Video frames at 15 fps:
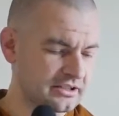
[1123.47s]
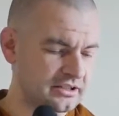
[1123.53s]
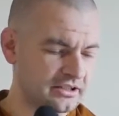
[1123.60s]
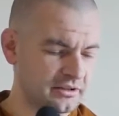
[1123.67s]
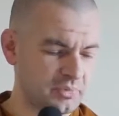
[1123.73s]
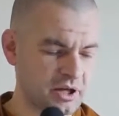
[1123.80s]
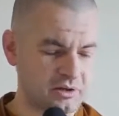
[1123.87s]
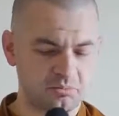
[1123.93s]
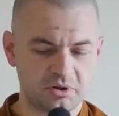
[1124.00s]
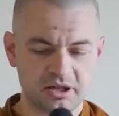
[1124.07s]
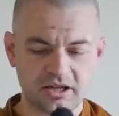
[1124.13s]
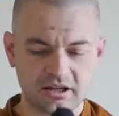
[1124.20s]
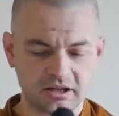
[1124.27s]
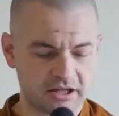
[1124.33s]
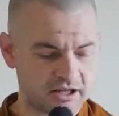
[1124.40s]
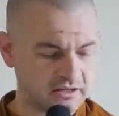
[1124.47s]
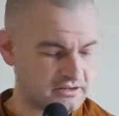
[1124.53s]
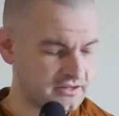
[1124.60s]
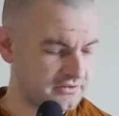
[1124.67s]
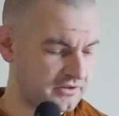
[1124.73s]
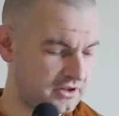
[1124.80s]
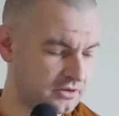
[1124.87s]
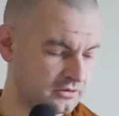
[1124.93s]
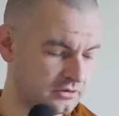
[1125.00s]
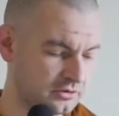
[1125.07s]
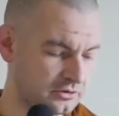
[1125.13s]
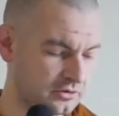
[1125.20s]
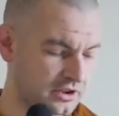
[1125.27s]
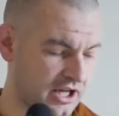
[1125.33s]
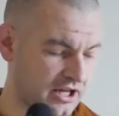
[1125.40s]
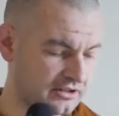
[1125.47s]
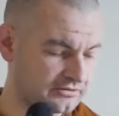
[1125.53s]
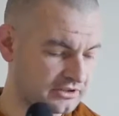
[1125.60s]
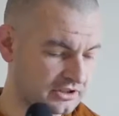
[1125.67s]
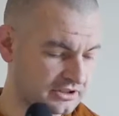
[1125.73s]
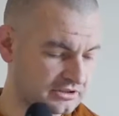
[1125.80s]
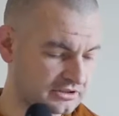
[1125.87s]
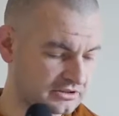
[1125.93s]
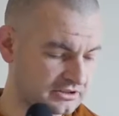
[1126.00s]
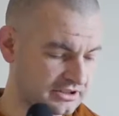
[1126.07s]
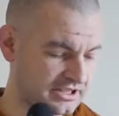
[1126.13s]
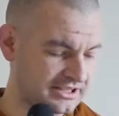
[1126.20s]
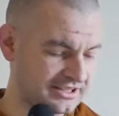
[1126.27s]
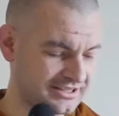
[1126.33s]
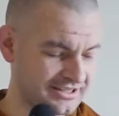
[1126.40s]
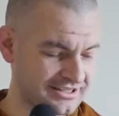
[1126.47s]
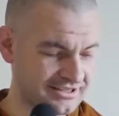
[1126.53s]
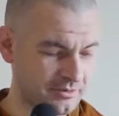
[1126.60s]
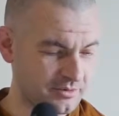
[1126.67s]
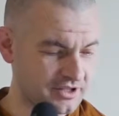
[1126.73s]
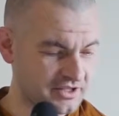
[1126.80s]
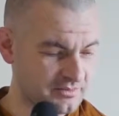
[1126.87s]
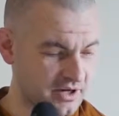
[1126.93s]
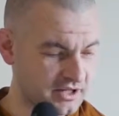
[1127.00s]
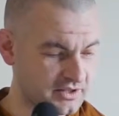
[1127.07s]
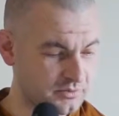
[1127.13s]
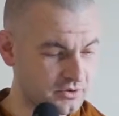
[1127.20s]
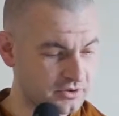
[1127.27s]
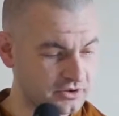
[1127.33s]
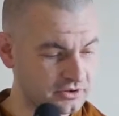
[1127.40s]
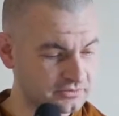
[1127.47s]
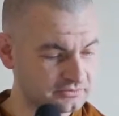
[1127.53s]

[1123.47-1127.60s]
about being difficult to look after. Some of these monks were.